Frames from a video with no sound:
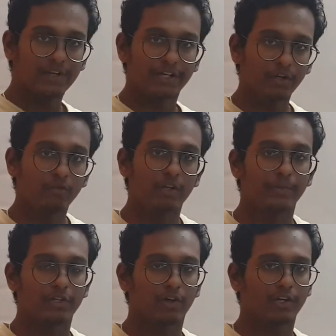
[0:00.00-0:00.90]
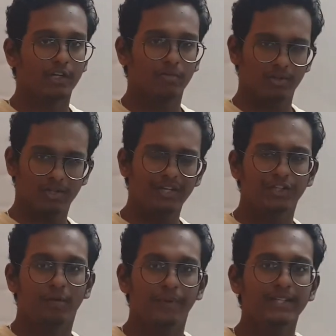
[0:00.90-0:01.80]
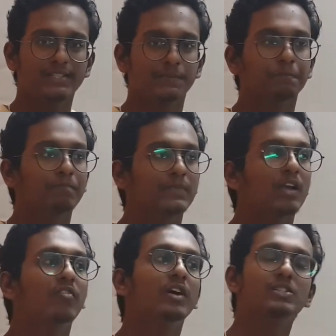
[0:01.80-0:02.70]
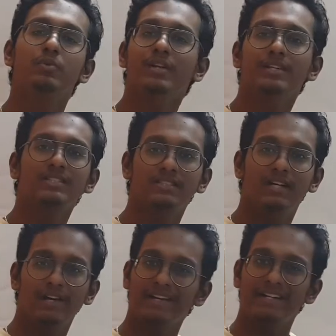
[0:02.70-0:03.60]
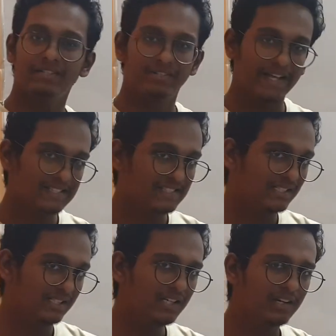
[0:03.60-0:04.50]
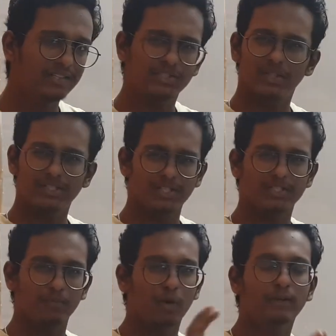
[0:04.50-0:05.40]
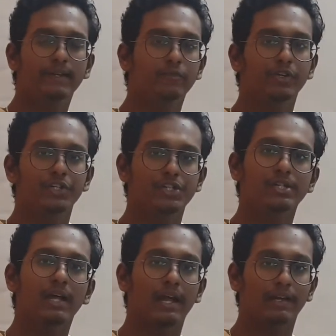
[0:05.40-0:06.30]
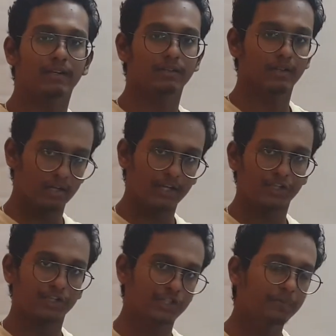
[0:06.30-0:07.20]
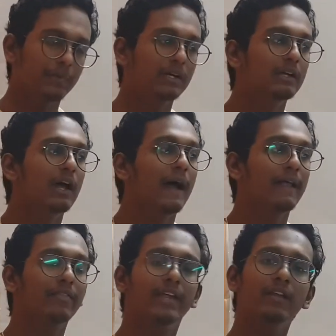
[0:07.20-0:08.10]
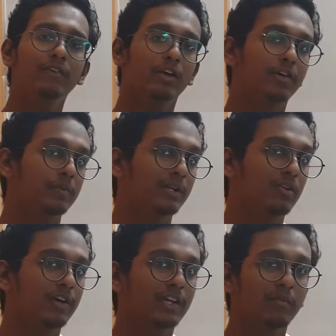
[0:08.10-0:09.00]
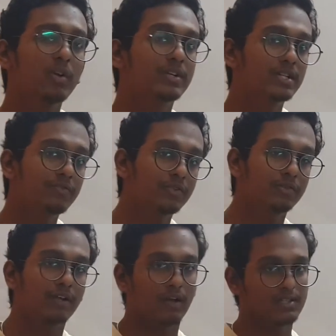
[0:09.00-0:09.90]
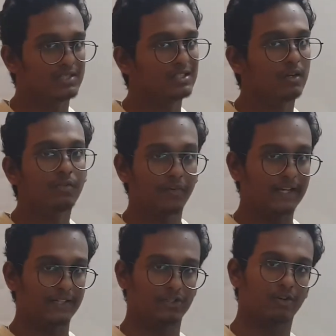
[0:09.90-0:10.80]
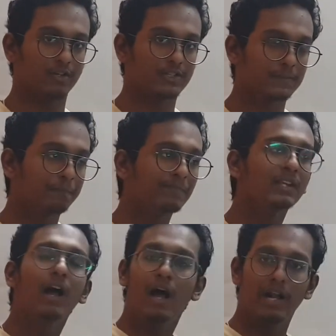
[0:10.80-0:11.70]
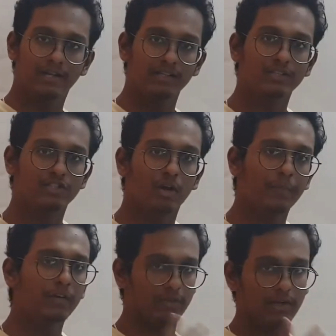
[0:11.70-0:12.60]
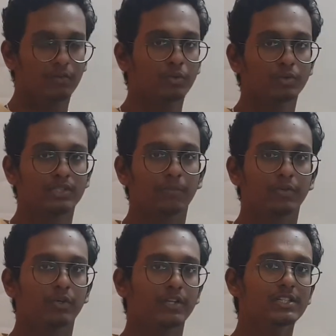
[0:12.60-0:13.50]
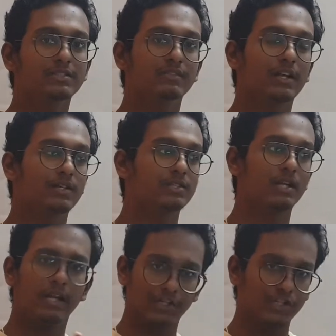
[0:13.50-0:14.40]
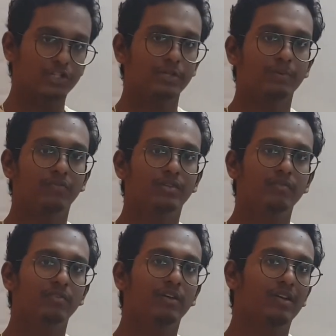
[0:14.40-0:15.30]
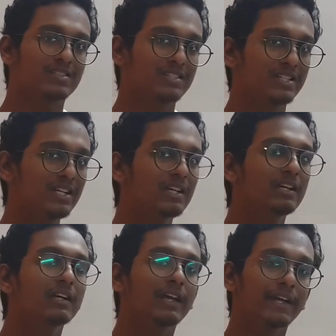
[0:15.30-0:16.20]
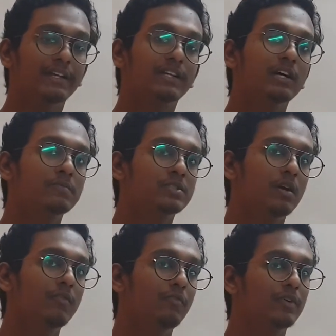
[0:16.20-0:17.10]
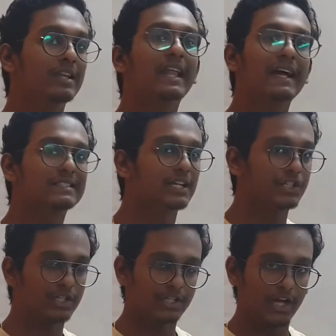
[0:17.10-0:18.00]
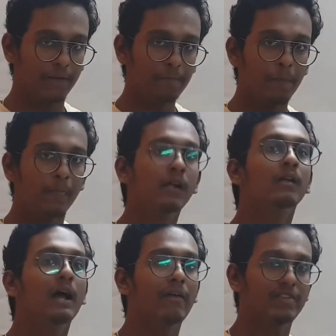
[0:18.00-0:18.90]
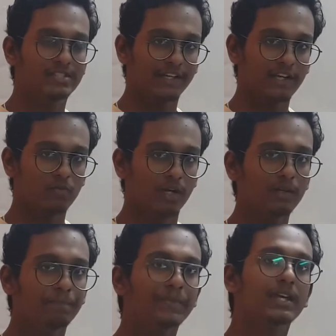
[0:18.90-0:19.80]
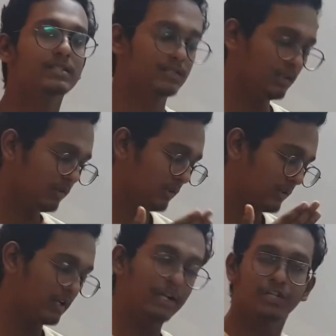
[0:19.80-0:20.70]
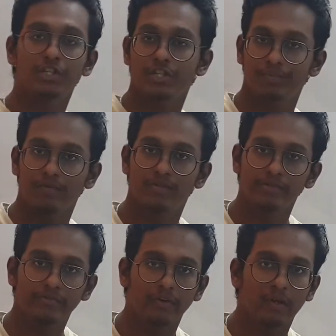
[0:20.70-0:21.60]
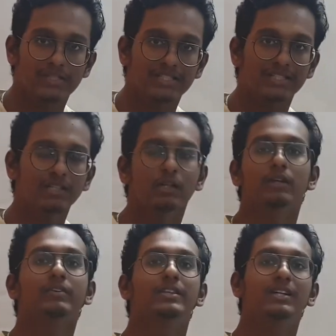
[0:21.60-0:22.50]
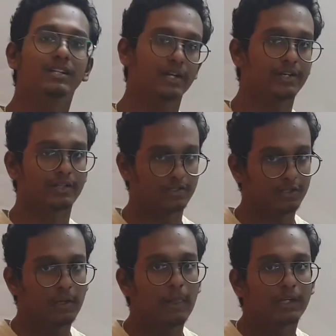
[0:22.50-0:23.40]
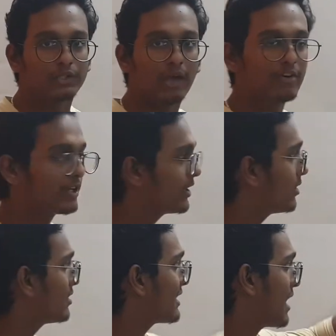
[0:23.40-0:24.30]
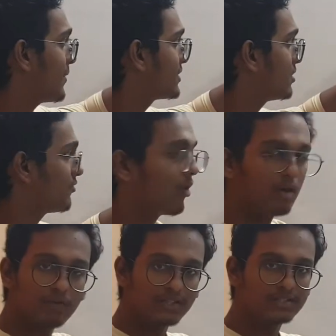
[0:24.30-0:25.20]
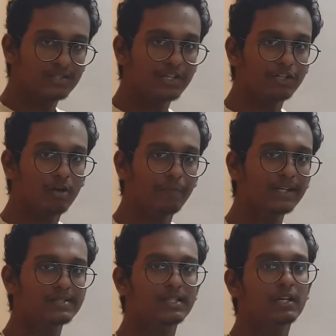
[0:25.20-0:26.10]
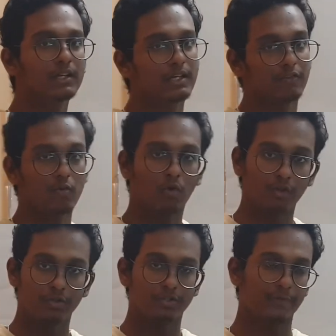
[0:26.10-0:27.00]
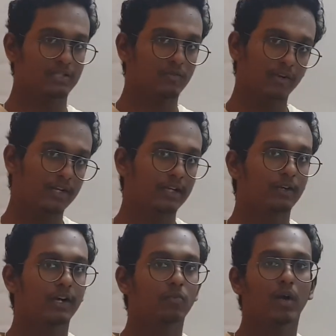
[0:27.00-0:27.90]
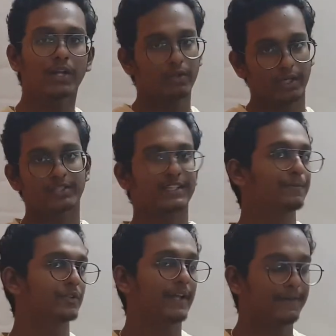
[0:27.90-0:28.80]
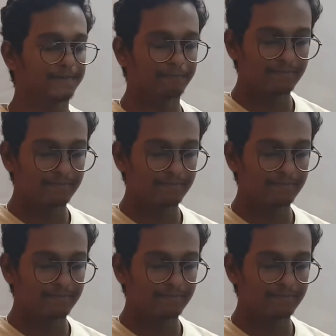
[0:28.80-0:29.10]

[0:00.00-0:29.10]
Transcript: video, we'll be talking about three topics. First one is current density, is just a small definition and the relationship. And then we are going to be talking about drift velocity of electrons. Under this topic, we have two subunits, that is relationship of drift velocity in terms of relaxation time. And the second one is the relationship of drift velocity with the current. So I have written down the timings of all of these three topics. If you want to specifically look at one, you can skip to that.